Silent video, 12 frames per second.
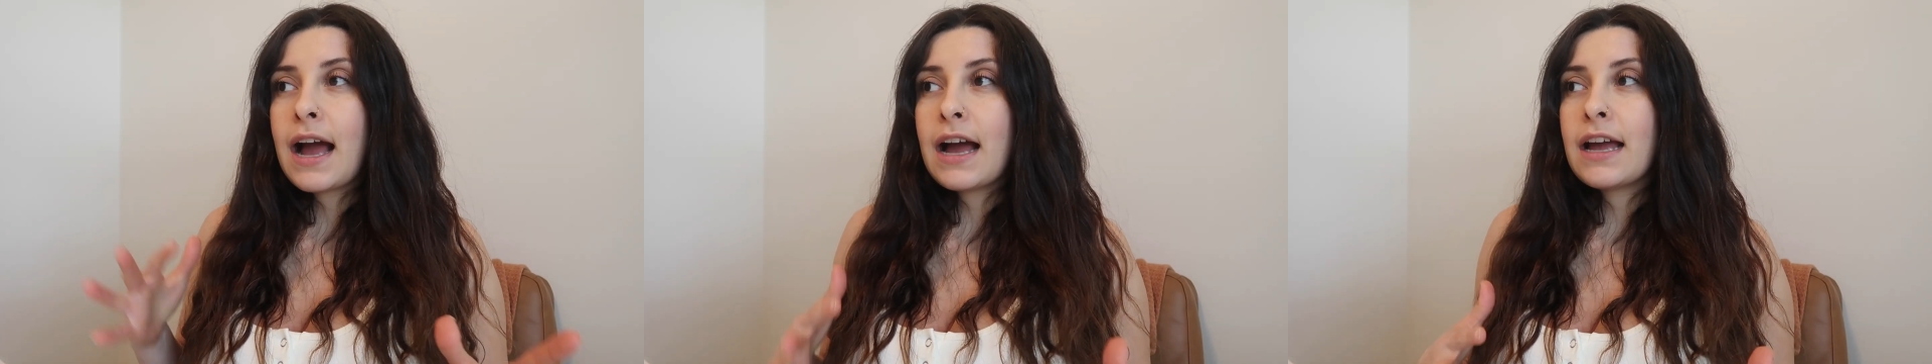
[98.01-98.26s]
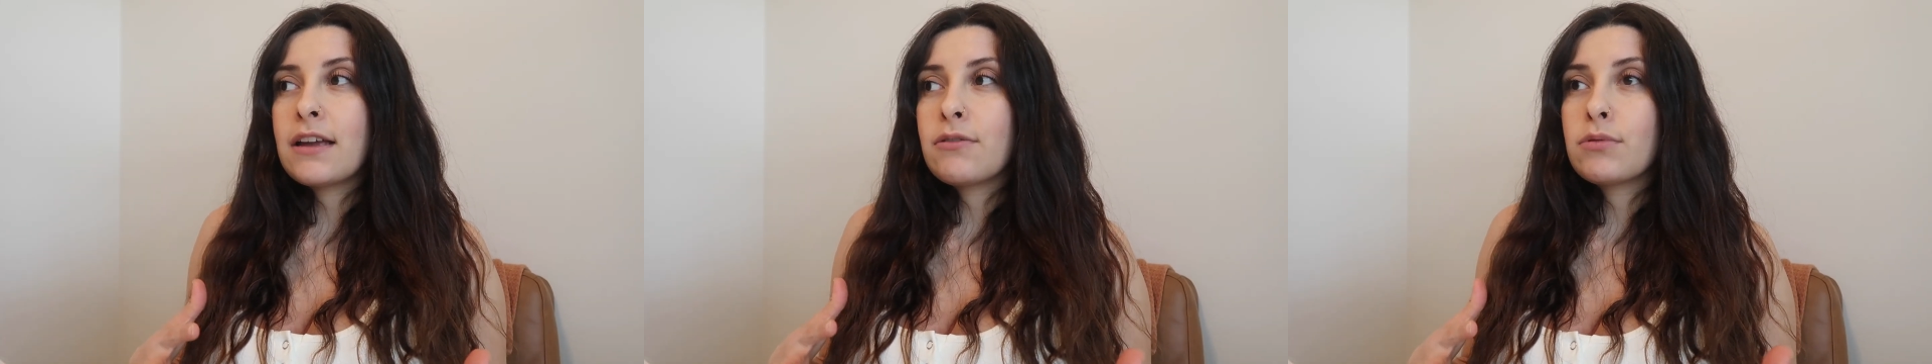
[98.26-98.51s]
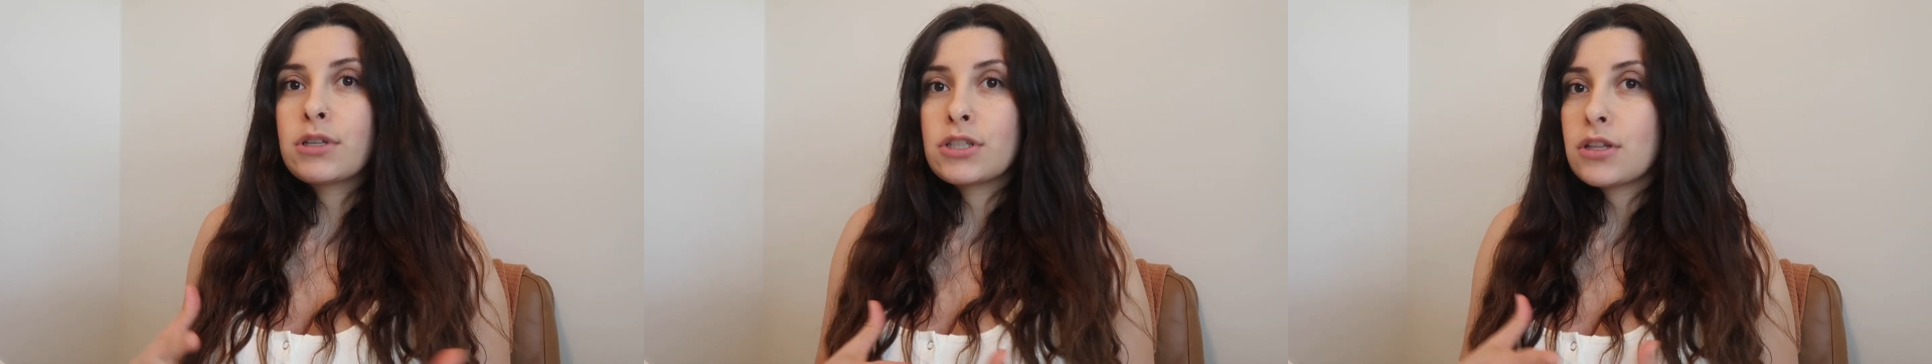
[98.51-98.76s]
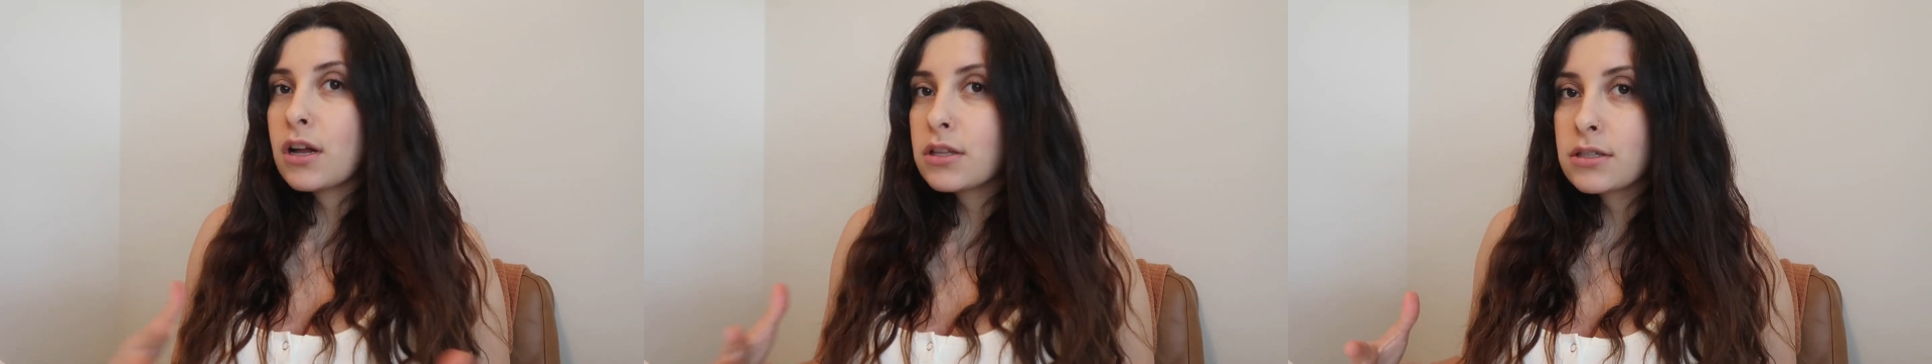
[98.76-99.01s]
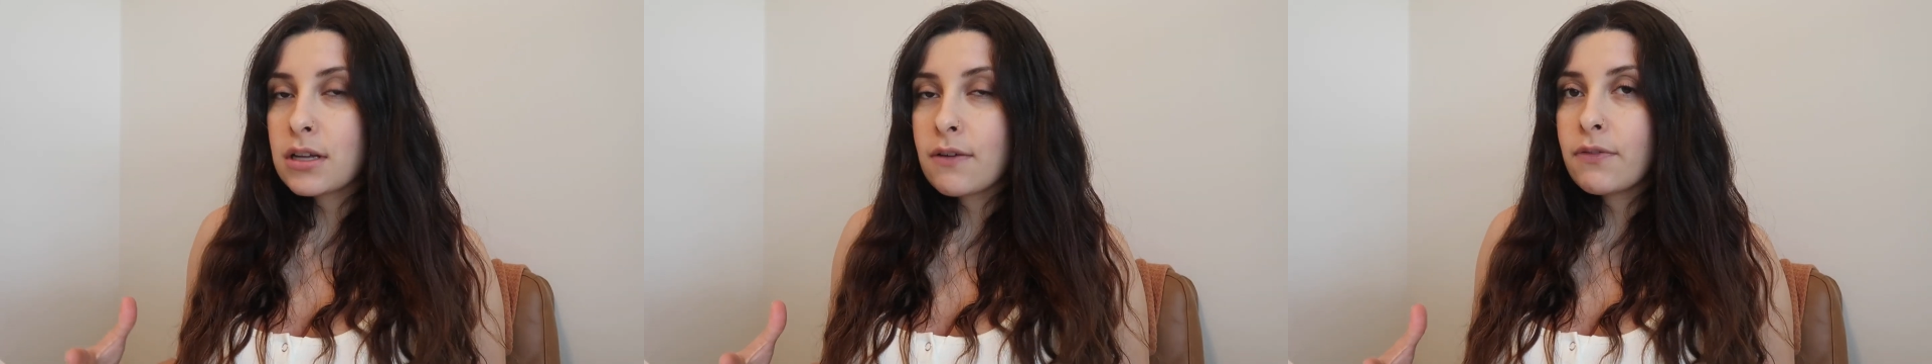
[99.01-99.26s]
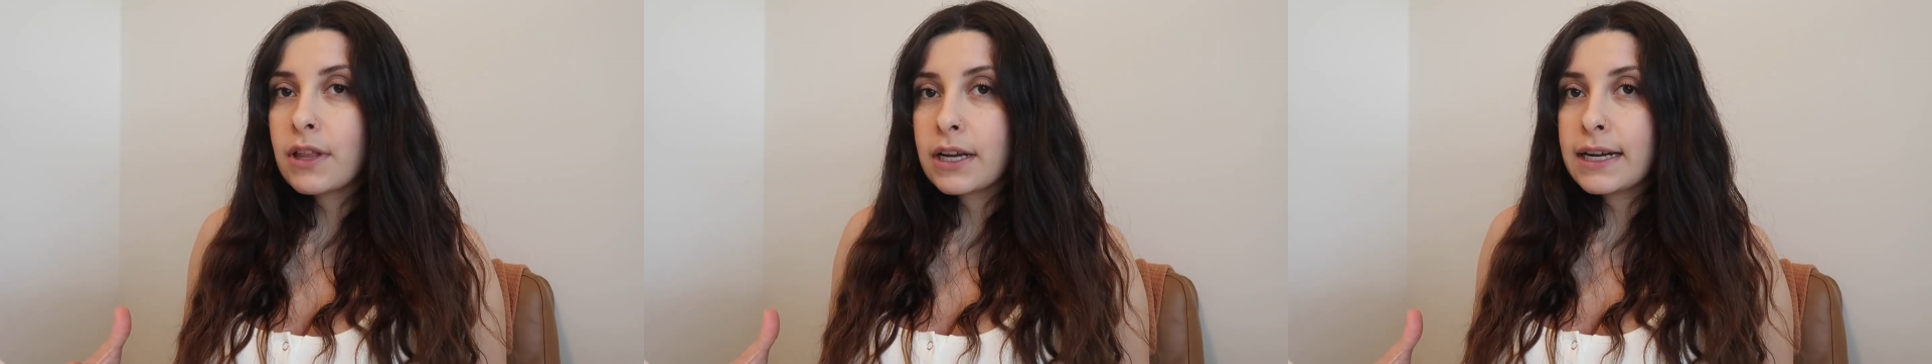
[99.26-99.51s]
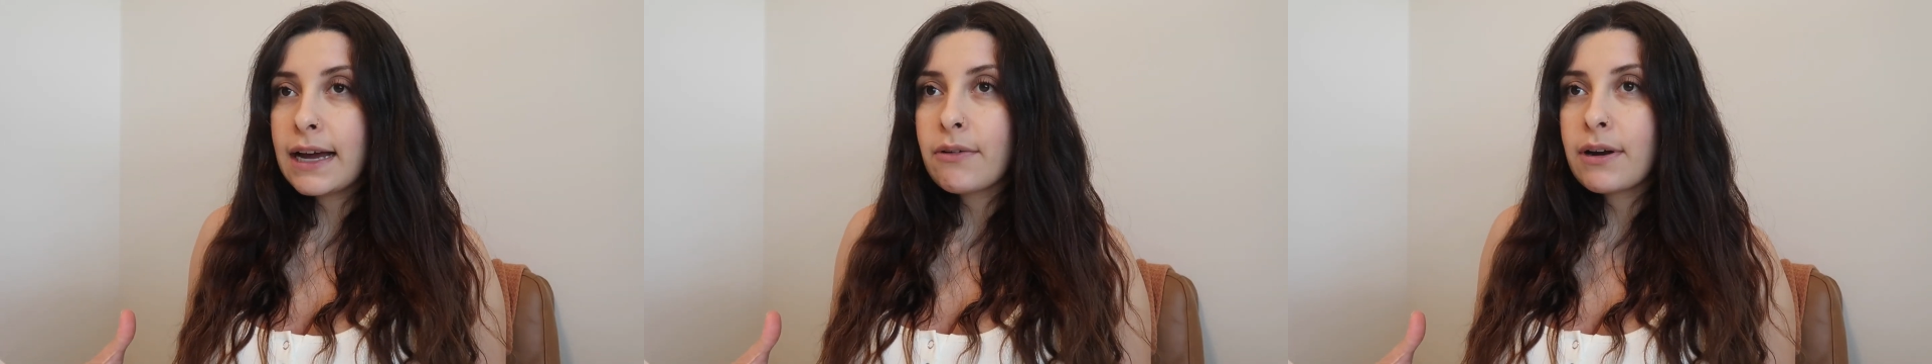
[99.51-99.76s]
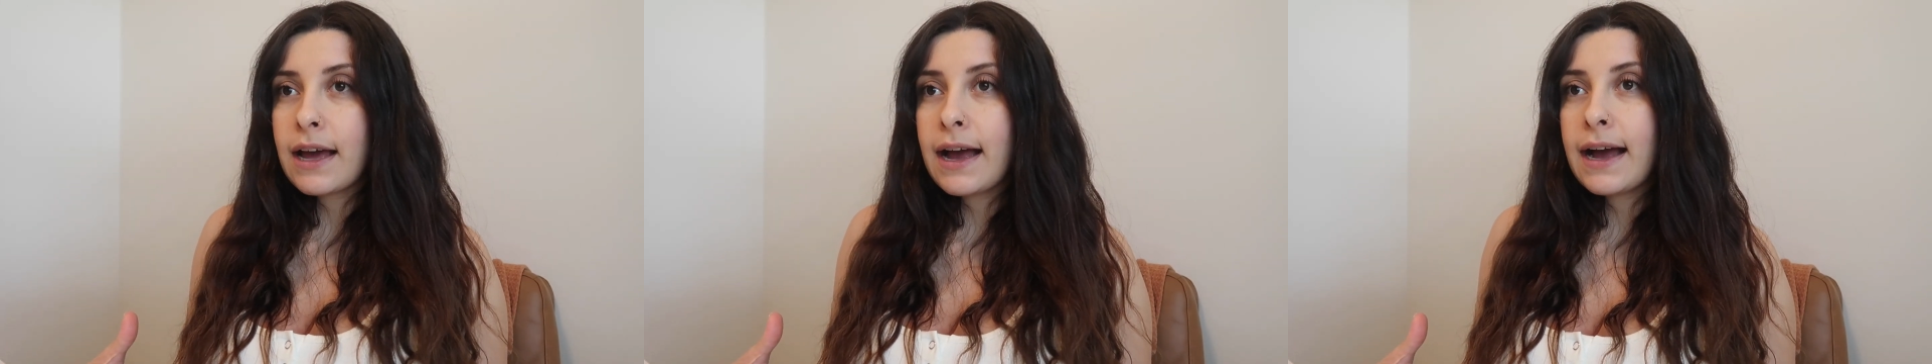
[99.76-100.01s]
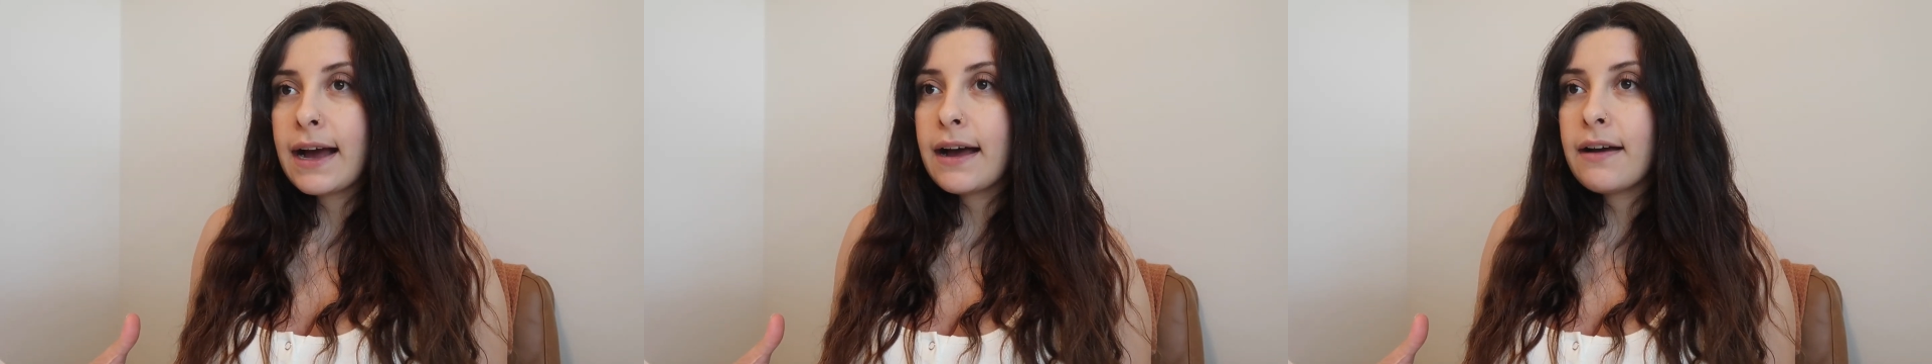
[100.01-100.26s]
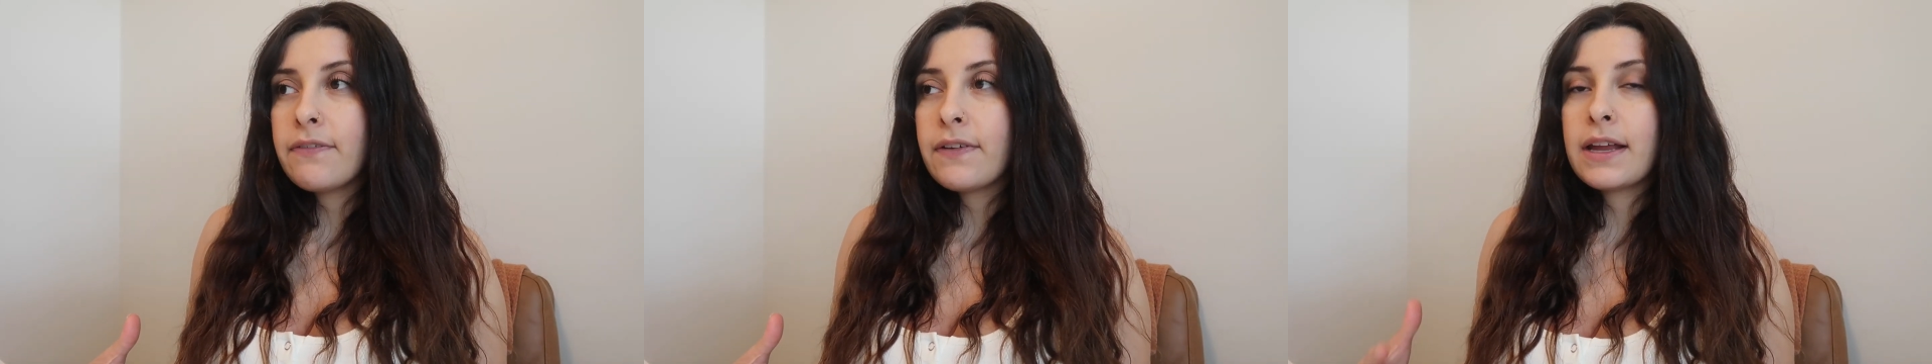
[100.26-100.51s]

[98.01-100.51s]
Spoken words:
I was nonstop for like an hour and a half,